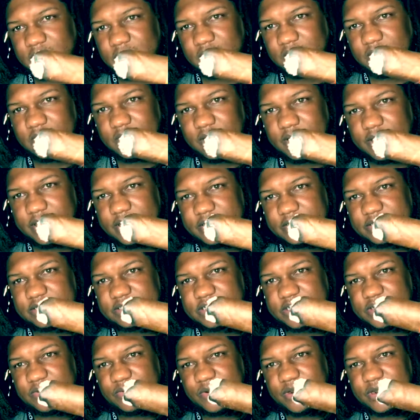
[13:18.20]
All right, you
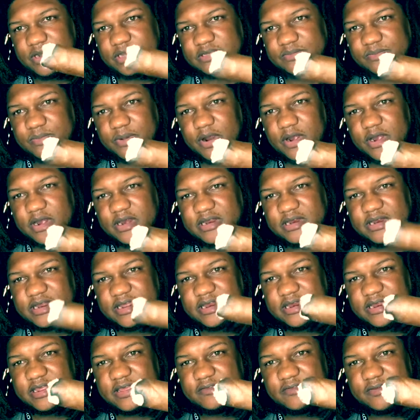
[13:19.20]
see where it's burning
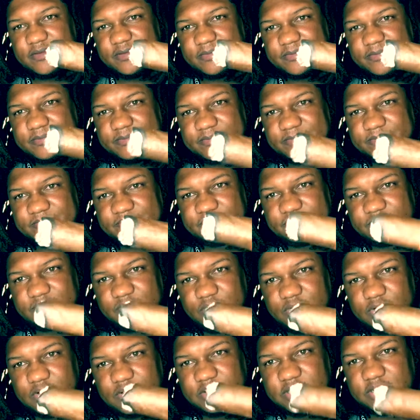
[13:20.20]
uneven?
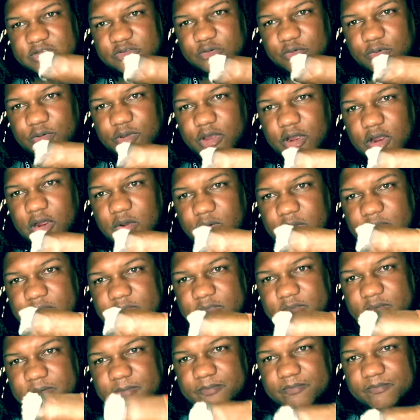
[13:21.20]
Well, that's who we are with
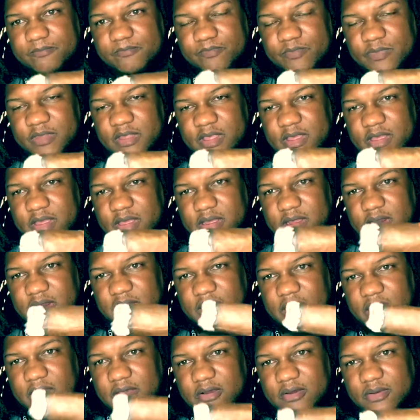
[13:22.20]
it.
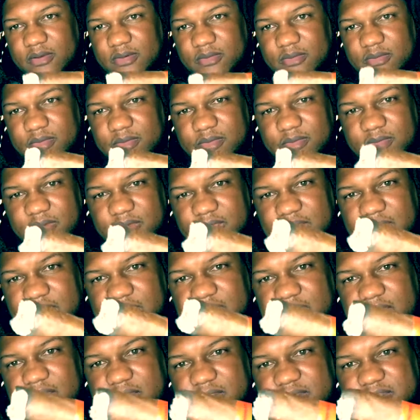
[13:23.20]
Now, we
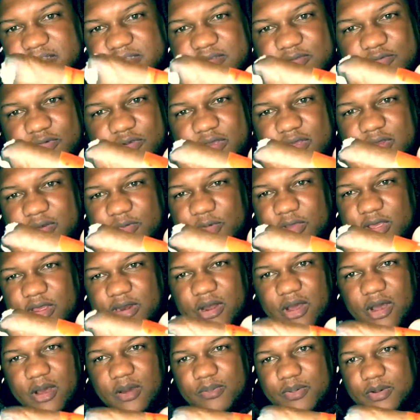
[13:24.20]
can
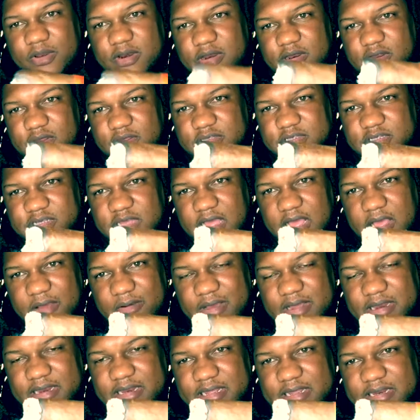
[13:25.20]
all put it onto how I
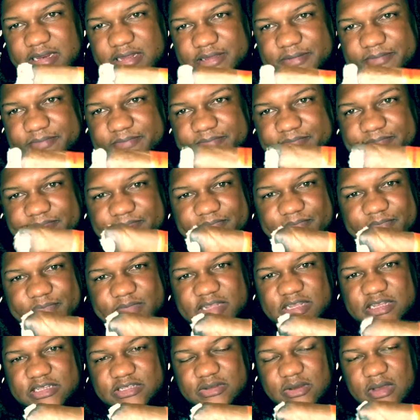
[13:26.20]
lit it.
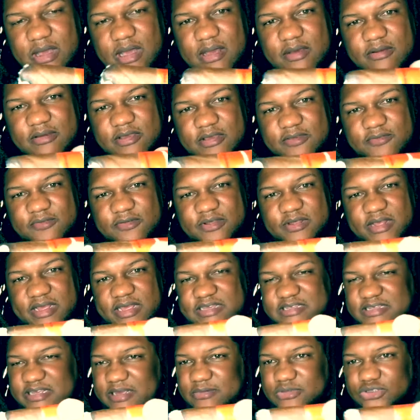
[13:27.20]
So I'll give, like I
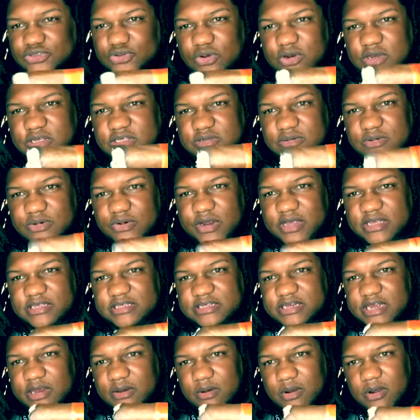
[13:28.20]
said, I'm showing it some grace in
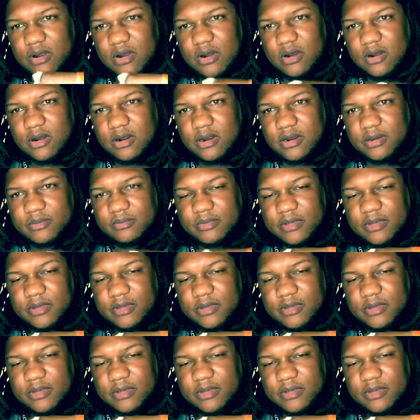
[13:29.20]
that regard.